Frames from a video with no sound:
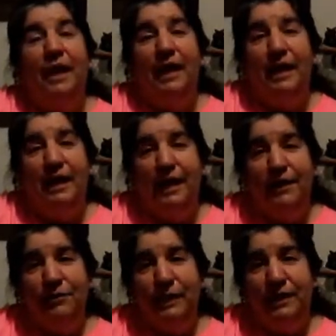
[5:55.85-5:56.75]
and
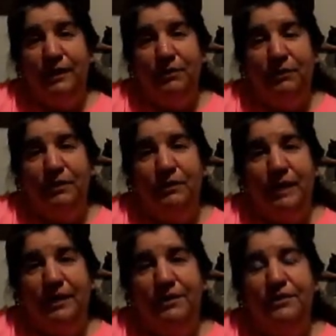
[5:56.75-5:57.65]
as we go through the
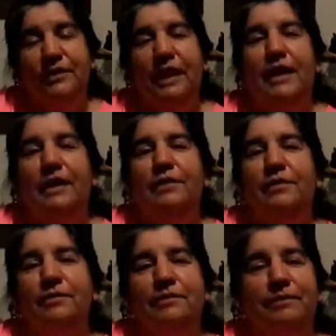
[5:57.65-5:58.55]
records, that
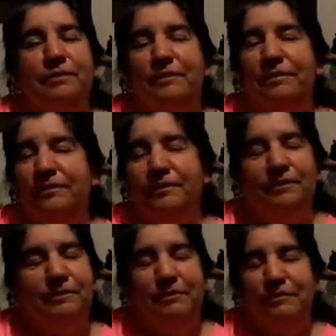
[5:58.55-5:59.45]

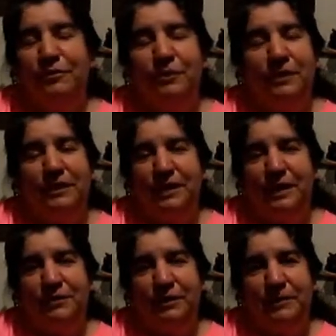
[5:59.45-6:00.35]
story is not
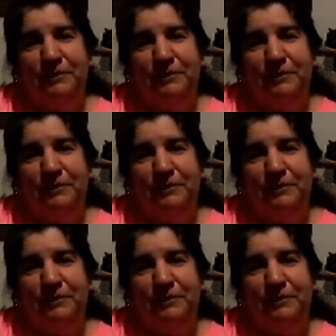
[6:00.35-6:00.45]
true.